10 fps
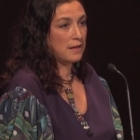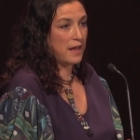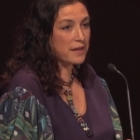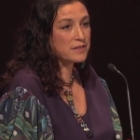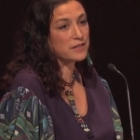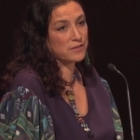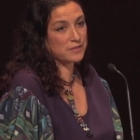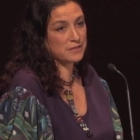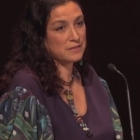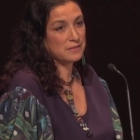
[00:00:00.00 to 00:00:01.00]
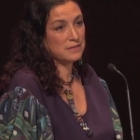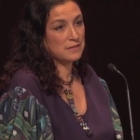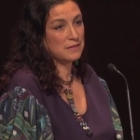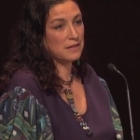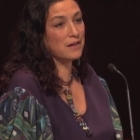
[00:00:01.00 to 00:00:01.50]
hectares
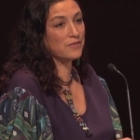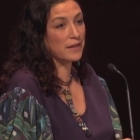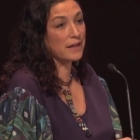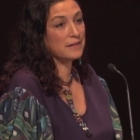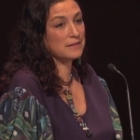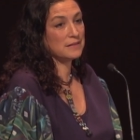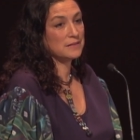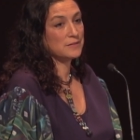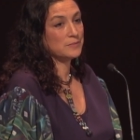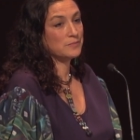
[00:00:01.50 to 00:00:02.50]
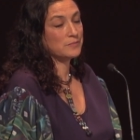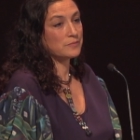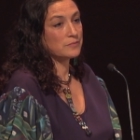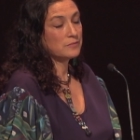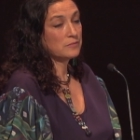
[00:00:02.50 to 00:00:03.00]
of land.
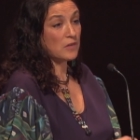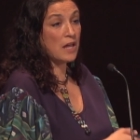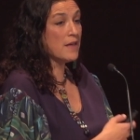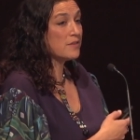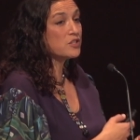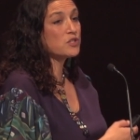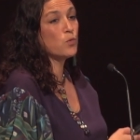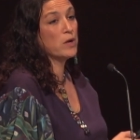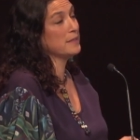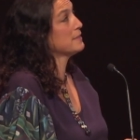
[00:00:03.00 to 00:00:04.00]
And that's just one